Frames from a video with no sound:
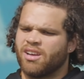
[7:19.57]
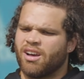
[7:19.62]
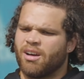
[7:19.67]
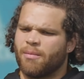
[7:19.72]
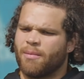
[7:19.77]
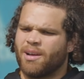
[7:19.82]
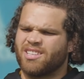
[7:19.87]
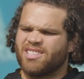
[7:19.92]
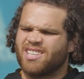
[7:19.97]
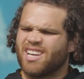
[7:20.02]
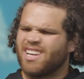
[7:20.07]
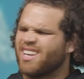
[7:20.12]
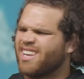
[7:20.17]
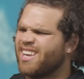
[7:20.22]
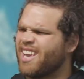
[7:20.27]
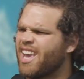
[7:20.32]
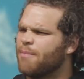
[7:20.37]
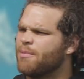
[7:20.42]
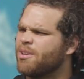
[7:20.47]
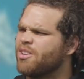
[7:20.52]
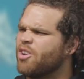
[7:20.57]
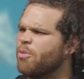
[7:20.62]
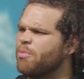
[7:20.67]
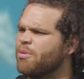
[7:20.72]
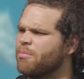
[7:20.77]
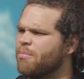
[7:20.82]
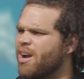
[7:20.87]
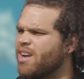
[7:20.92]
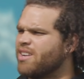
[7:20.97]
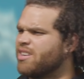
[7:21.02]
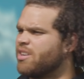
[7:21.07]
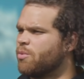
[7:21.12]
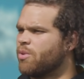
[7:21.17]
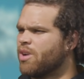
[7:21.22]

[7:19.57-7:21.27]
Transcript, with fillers: Um, I just kind of came in open-minded.